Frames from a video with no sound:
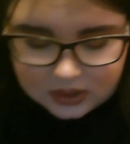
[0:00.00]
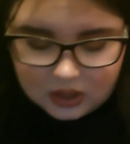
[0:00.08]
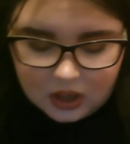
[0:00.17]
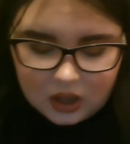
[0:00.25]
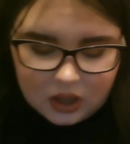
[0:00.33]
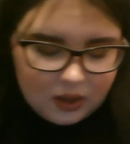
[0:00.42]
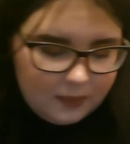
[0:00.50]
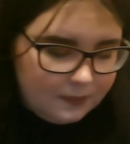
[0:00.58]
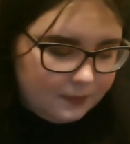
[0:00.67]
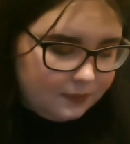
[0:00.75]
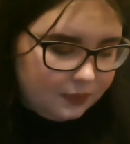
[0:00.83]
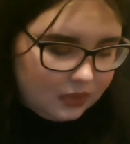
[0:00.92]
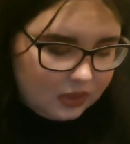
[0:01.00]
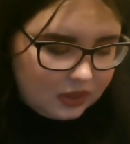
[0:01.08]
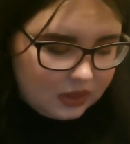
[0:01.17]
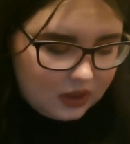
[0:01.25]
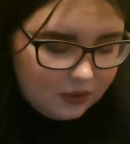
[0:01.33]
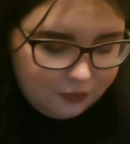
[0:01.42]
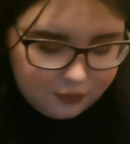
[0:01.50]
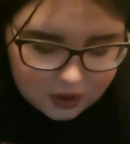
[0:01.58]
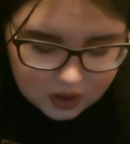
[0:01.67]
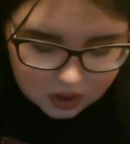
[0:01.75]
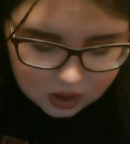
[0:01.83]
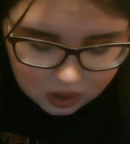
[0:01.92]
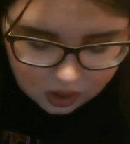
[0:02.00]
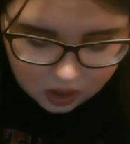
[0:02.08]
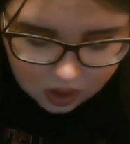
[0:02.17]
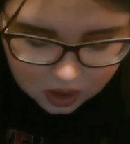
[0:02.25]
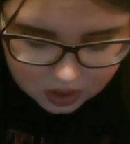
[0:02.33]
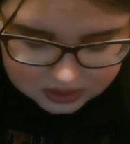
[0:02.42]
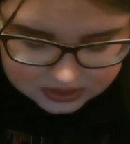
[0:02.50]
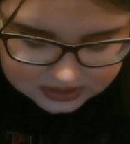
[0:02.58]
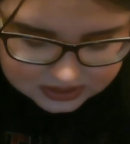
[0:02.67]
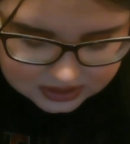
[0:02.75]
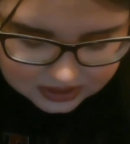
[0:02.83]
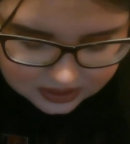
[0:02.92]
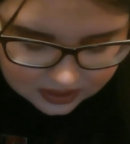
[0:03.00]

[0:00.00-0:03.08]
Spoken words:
For gloss,